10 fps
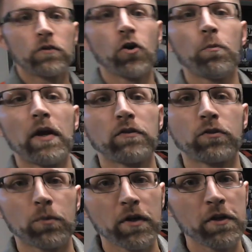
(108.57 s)
domain
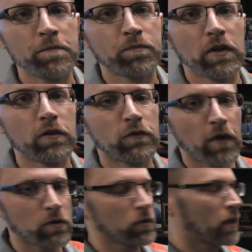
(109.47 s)
3 is
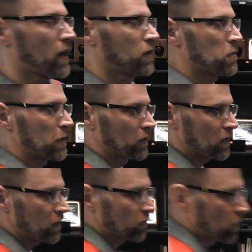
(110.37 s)
federal accountability. So